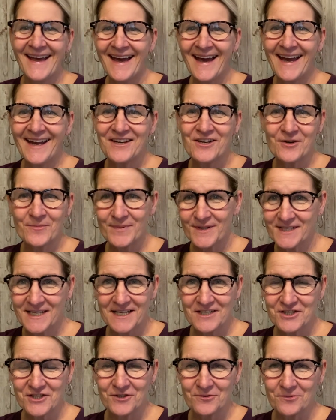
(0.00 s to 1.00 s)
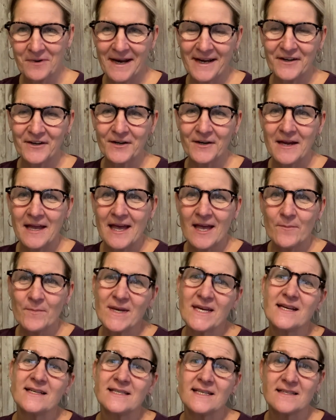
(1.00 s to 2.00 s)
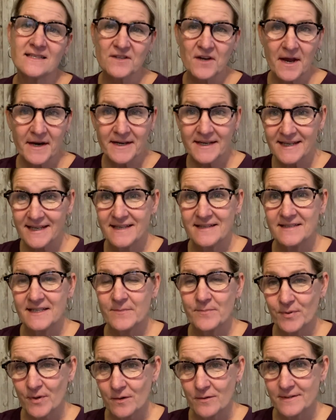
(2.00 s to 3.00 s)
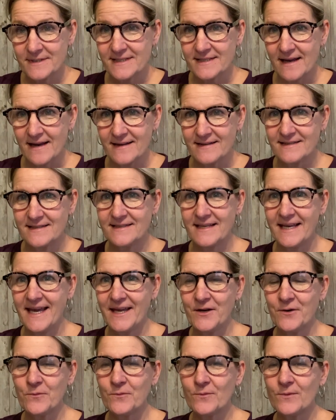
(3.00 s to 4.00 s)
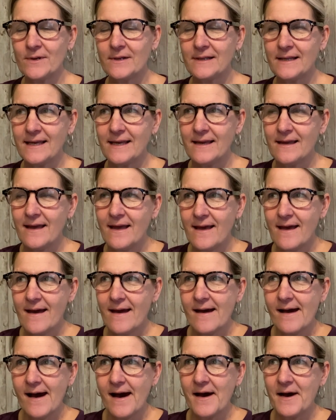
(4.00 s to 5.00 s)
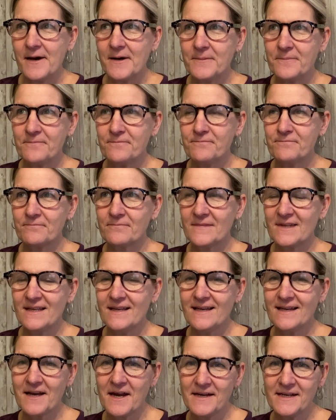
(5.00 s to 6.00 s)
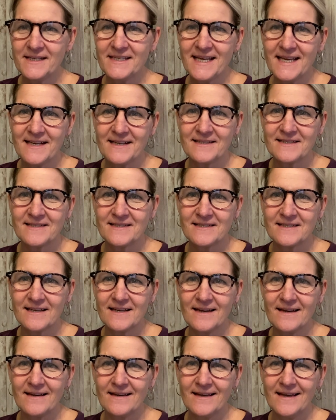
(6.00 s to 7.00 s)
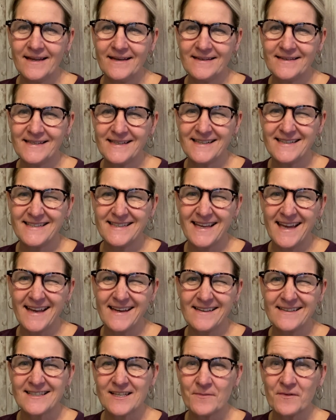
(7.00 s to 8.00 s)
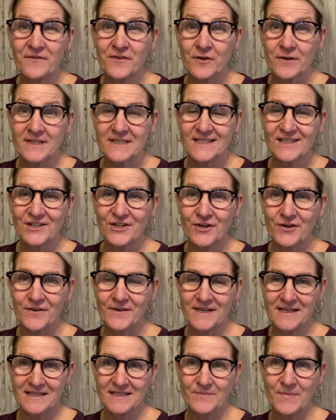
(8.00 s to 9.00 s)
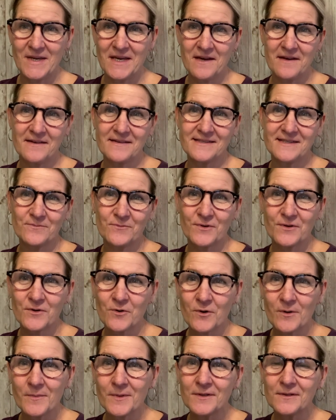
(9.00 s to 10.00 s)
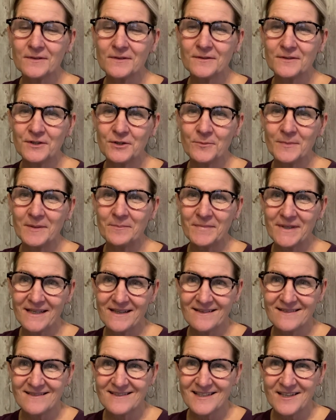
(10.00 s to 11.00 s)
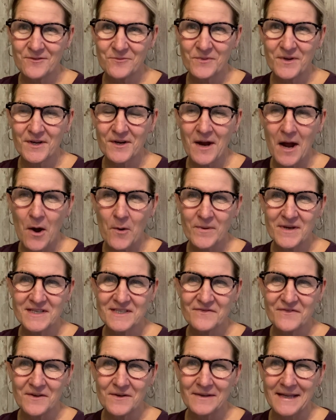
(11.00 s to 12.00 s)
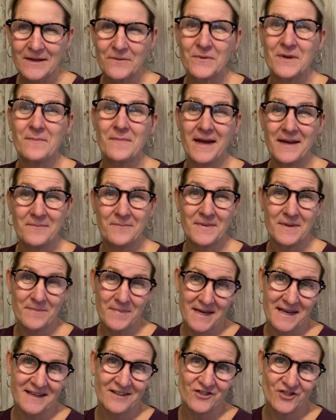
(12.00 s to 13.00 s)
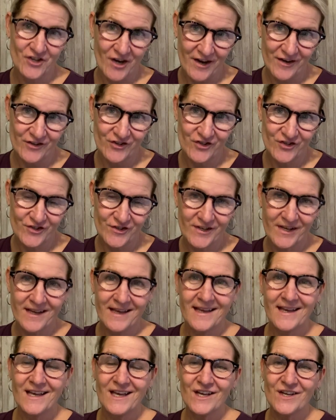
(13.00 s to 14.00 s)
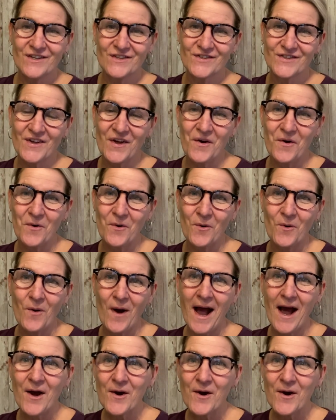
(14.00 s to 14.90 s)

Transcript: and you're a potential writer, because it's not an easy process. And it really, it kind of takes and digs at some of your insecurities, because we're normal human beings and we always feel like we might be being judged. So,